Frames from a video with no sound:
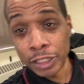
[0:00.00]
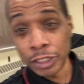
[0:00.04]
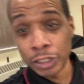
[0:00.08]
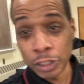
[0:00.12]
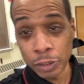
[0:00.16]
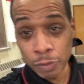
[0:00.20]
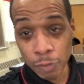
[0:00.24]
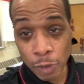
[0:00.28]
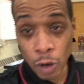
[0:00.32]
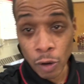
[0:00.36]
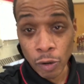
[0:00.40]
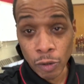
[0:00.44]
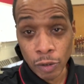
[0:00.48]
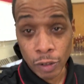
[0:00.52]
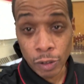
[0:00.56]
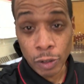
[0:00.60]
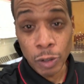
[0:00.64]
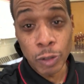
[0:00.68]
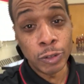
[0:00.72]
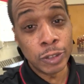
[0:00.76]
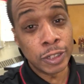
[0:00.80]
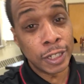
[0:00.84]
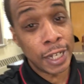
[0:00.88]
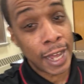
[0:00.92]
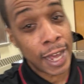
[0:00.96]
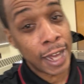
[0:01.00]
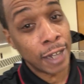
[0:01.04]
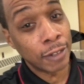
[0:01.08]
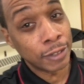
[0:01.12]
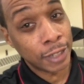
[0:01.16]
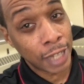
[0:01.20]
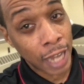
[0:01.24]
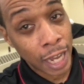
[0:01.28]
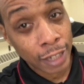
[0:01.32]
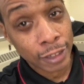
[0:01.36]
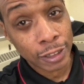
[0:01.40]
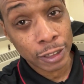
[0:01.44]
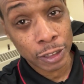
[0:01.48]
Smoak, who's now
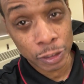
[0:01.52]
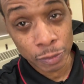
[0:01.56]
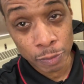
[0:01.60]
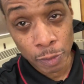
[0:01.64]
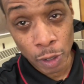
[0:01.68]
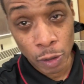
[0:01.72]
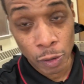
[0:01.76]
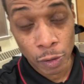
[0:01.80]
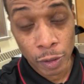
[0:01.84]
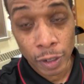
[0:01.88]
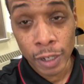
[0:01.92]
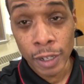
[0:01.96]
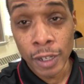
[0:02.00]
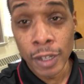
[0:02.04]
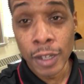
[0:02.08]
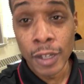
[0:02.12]
Dr. Smoak,